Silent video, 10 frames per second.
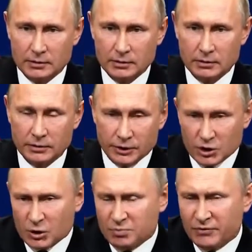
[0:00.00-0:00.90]
the
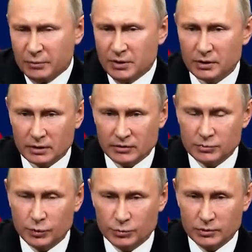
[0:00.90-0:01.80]
high-ranking, the
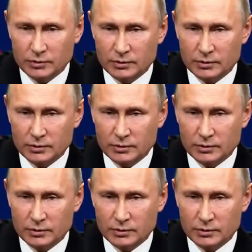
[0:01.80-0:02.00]
high-level ones.